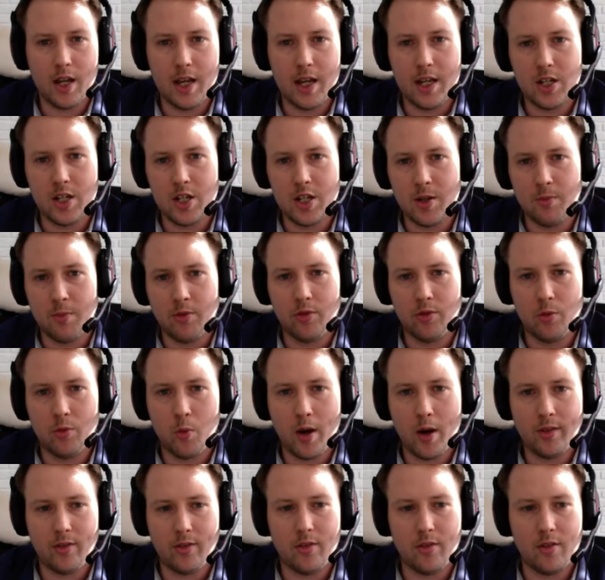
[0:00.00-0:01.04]
Egypt's
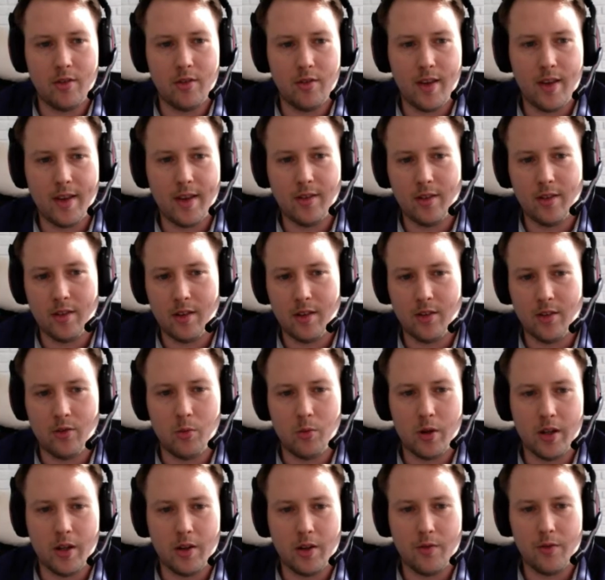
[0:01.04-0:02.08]
Western Desert this
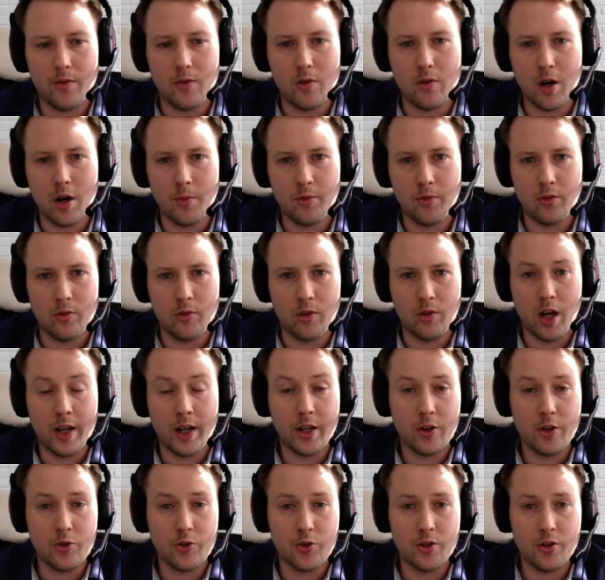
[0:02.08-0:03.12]
week for up to
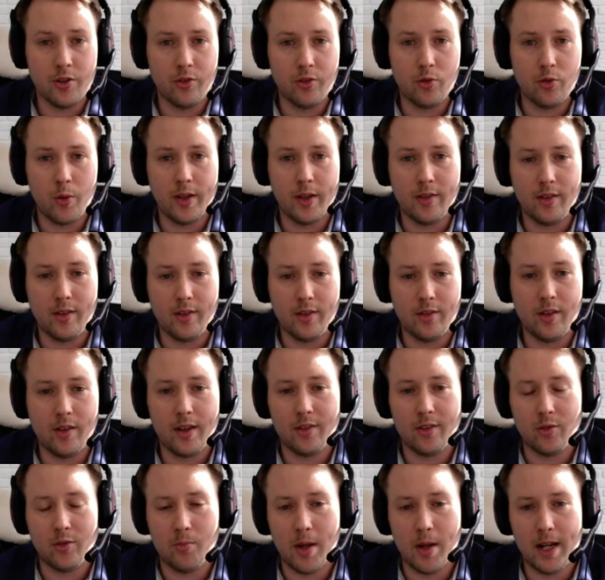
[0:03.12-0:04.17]

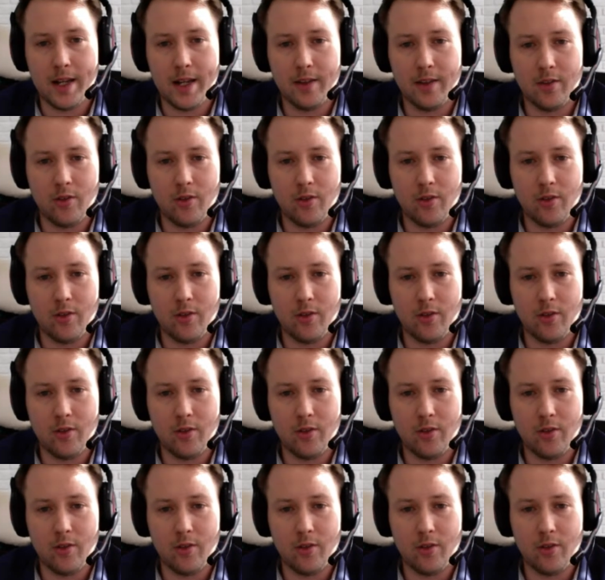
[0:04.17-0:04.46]
$926 million